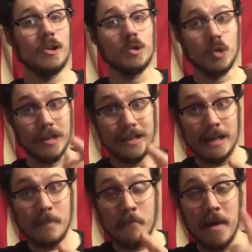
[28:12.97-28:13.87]
Looking
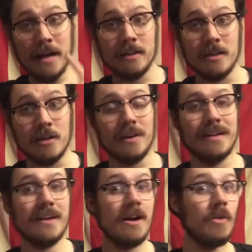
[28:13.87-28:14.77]
at my clock right
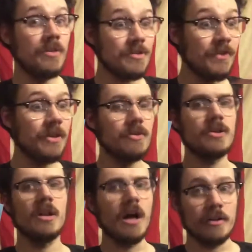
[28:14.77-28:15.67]
now, this video is a
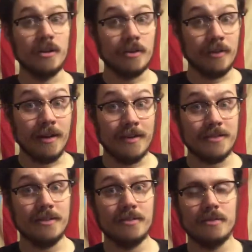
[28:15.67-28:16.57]
lot longer than I
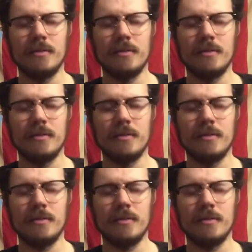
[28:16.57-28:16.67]
intended to.